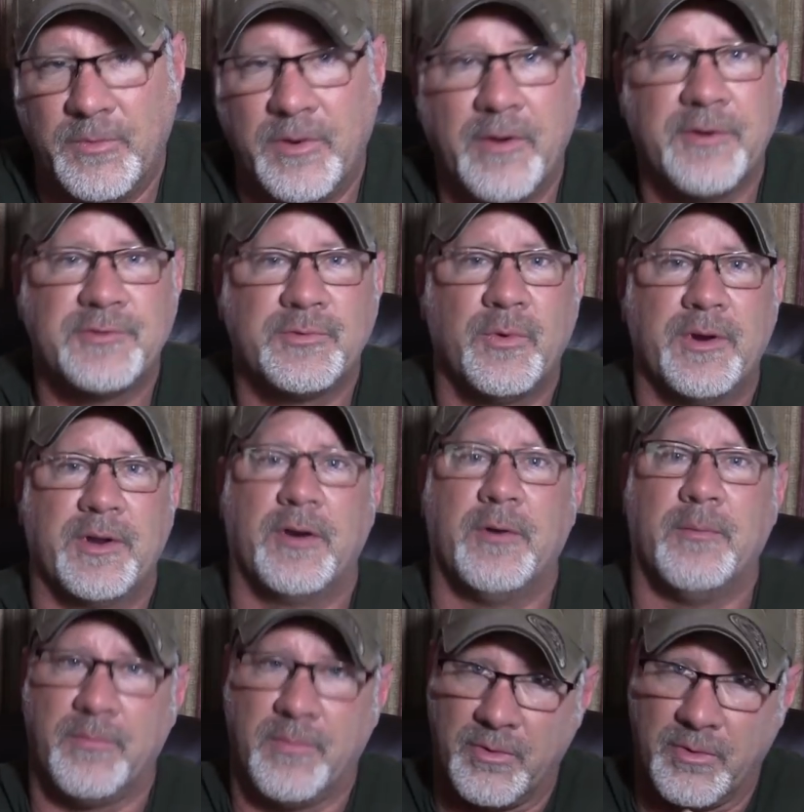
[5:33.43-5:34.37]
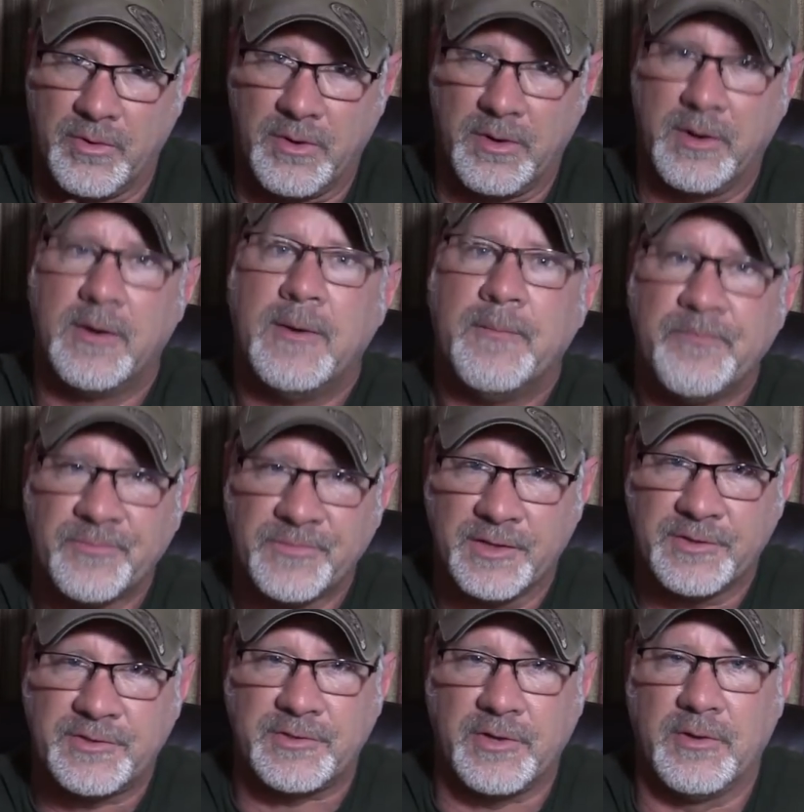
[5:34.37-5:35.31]
We always want to go more
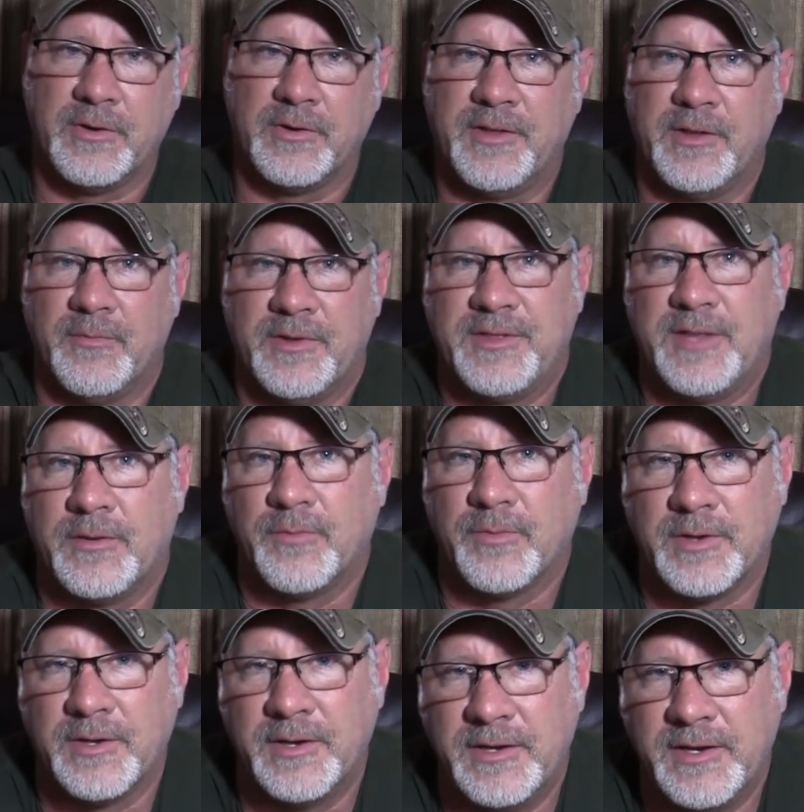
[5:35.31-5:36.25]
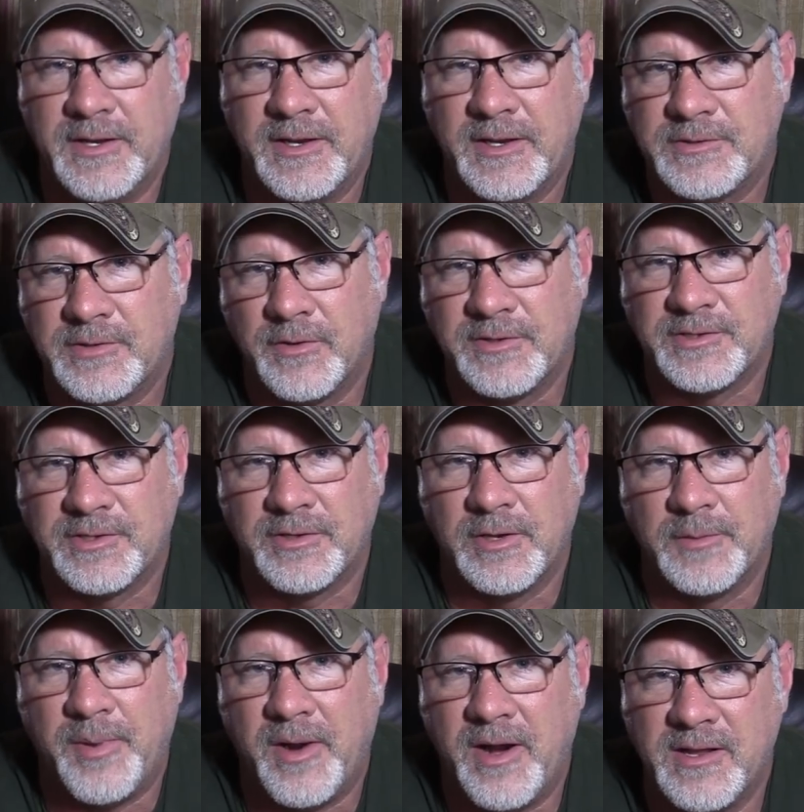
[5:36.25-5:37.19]
solar than we think we're going to need. It's always a
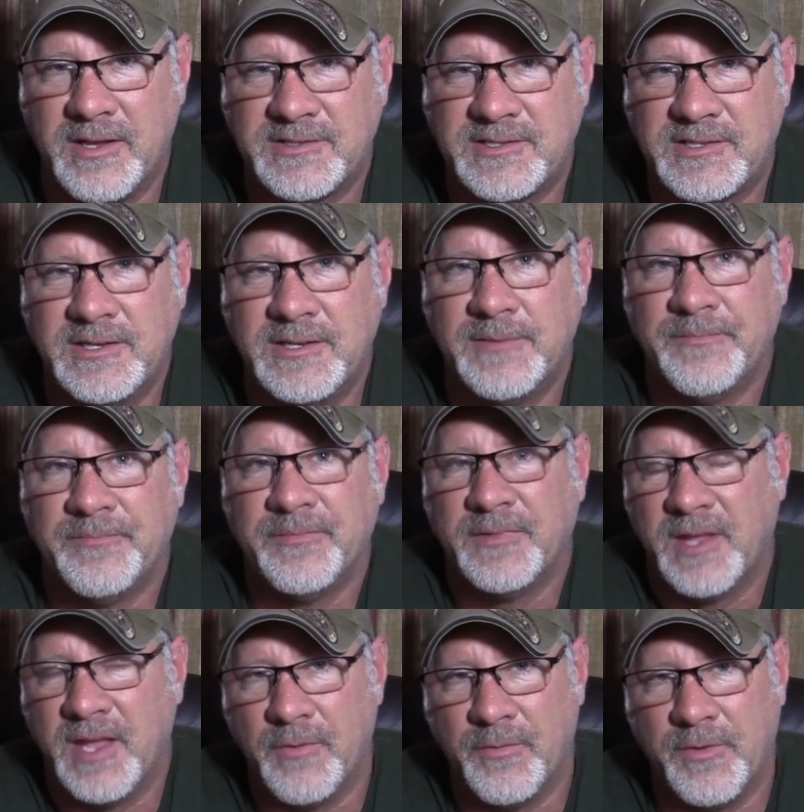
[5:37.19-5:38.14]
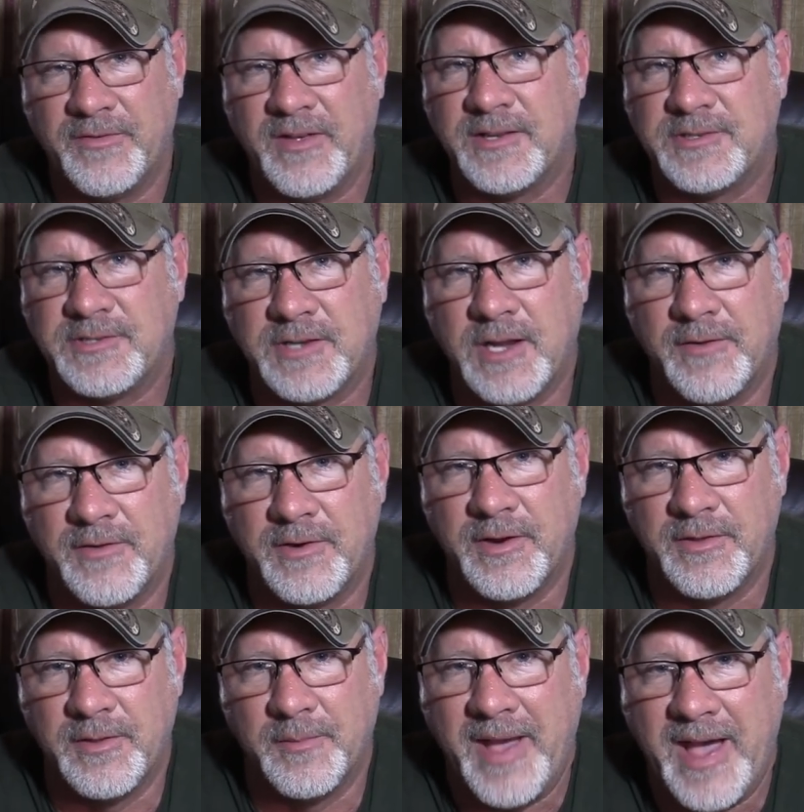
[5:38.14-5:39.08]
good policy, and we've got you
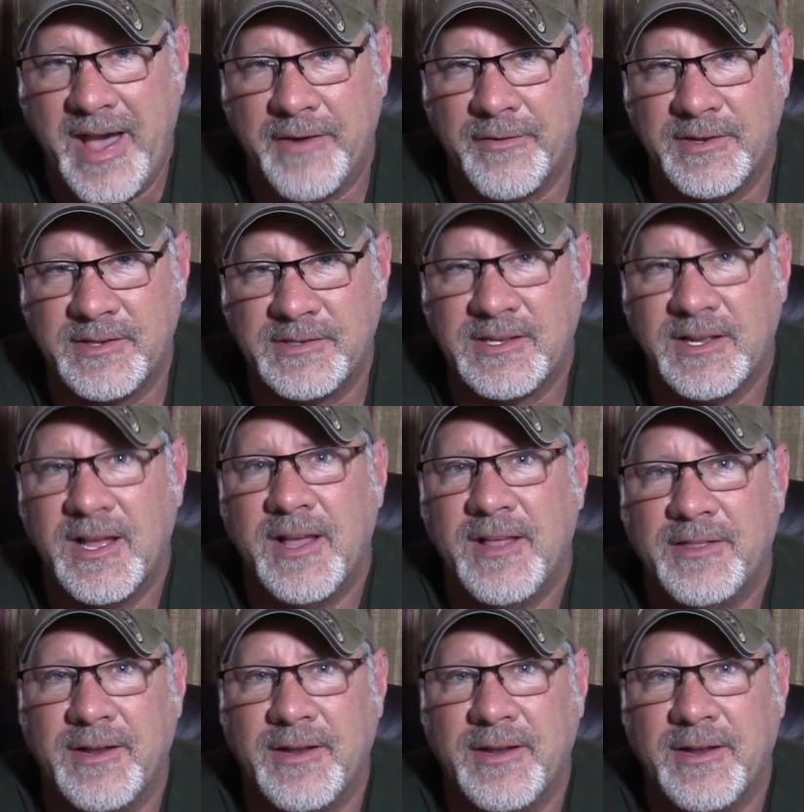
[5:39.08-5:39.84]
covered on the batteries.